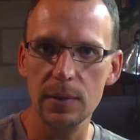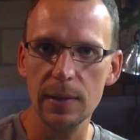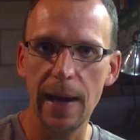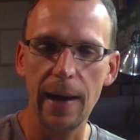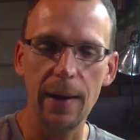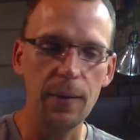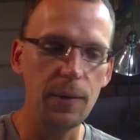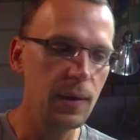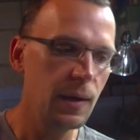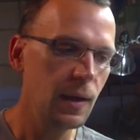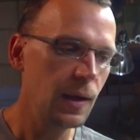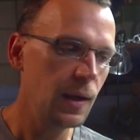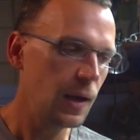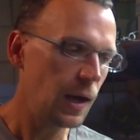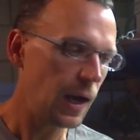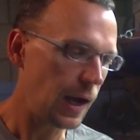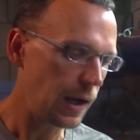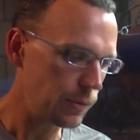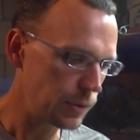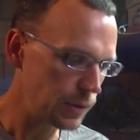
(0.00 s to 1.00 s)
Now,
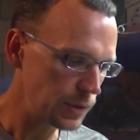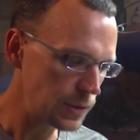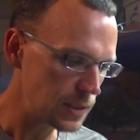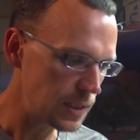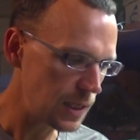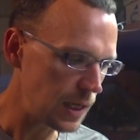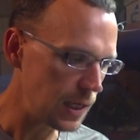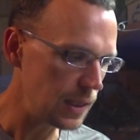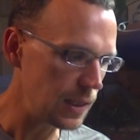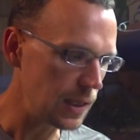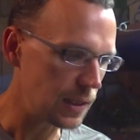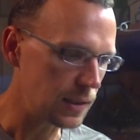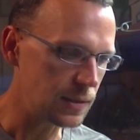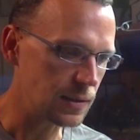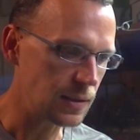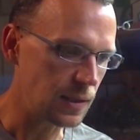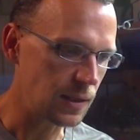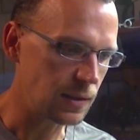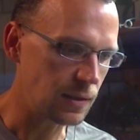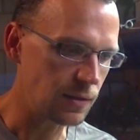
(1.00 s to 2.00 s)
I will say
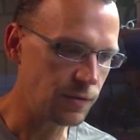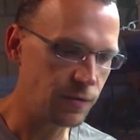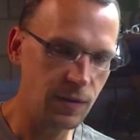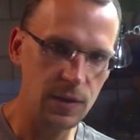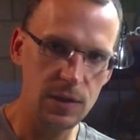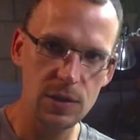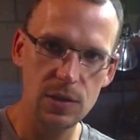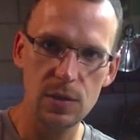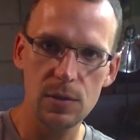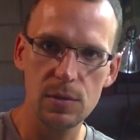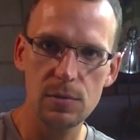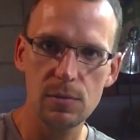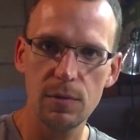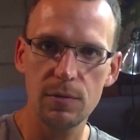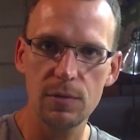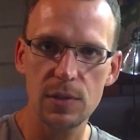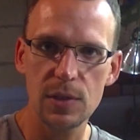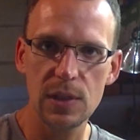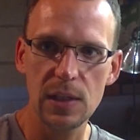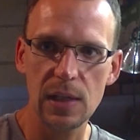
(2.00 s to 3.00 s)
that uh, to finish this
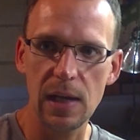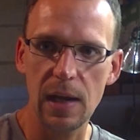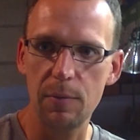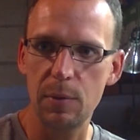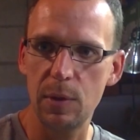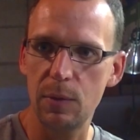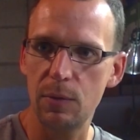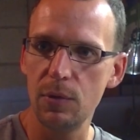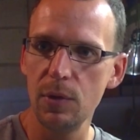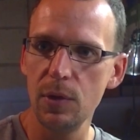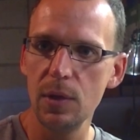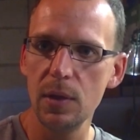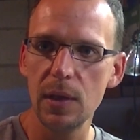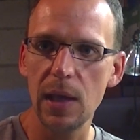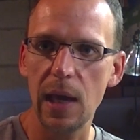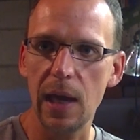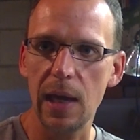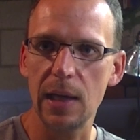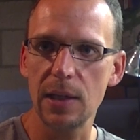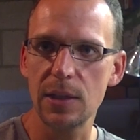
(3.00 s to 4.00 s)
river scene, I've been
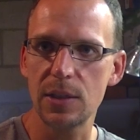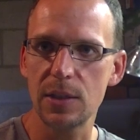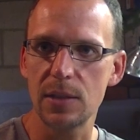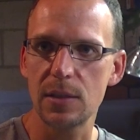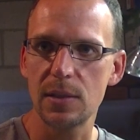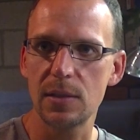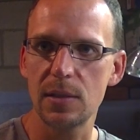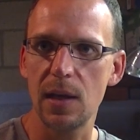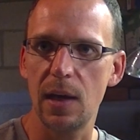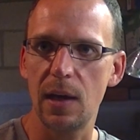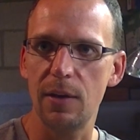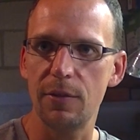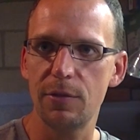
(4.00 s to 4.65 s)
really anxious uh,